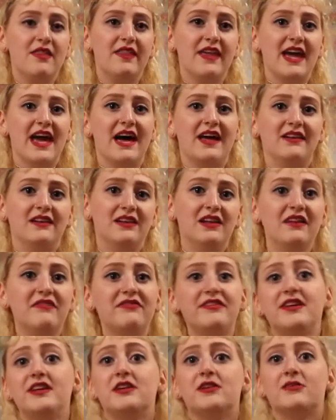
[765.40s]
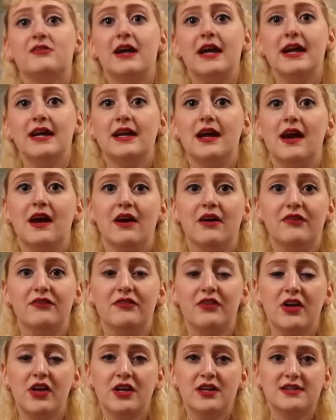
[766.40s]
they had a lovely array of
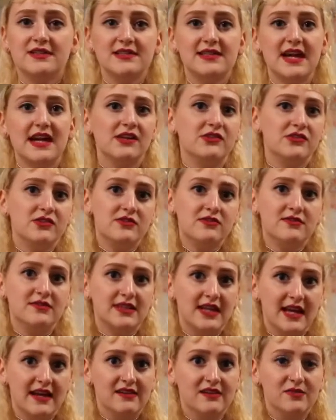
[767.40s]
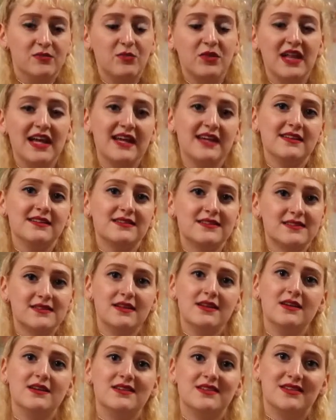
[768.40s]
statues and
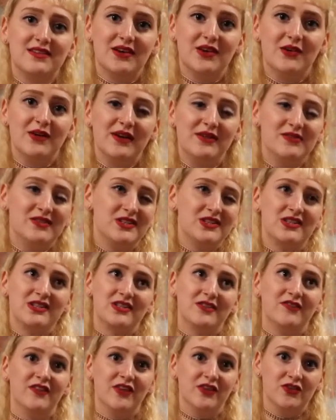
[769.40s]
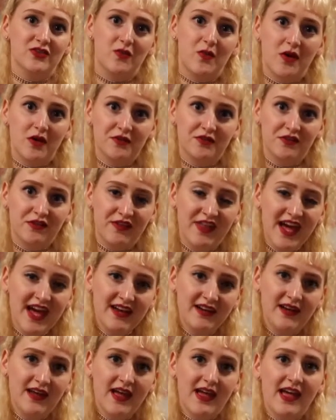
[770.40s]
plants, so it was just fun to walk through
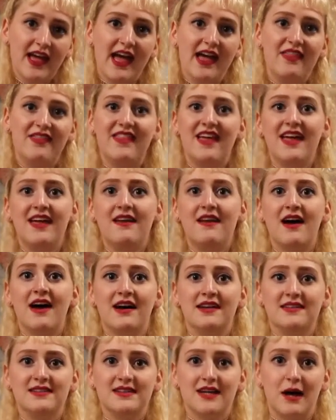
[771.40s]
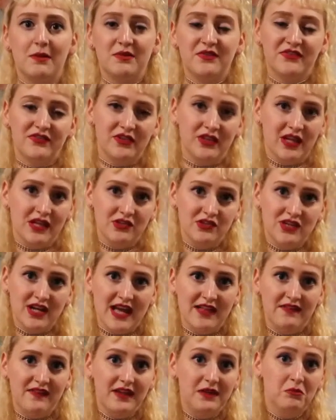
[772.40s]
that. And then I stopped for lunch
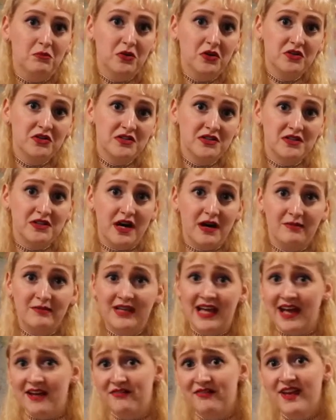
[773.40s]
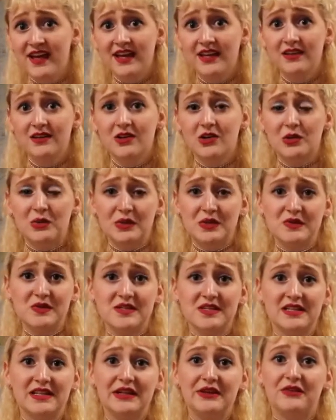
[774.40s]
at the Book Stop Cafe, which
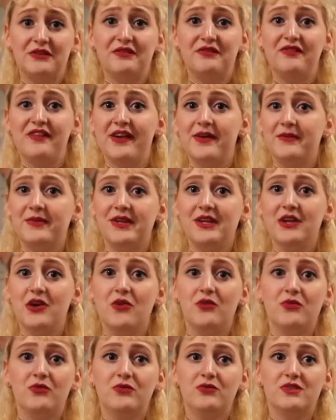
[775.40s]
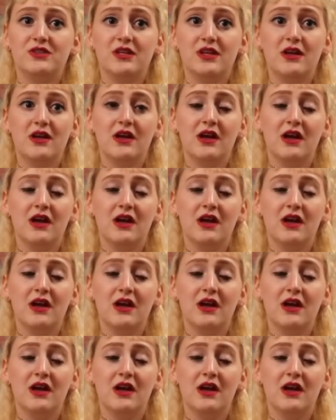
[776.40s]
was a little family-owned